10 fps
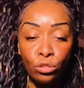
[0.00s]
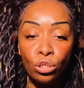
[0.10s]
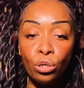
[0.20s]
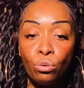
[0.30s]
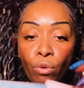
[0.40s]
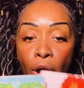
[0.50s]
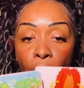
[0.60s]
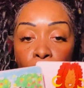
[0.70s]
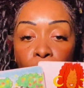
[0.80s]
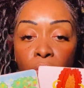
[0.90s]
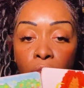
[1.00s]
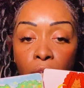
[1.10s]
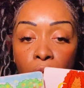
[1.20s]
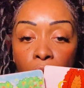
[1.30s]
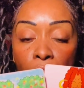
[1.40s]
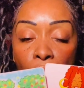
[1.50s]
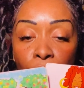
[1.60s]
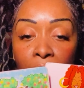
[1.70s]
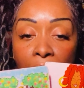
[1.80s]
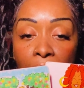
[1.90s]
to grow.
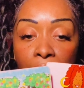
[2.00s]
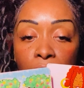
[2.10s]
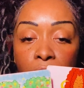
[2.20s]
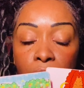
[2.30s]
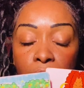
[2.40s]
Okay.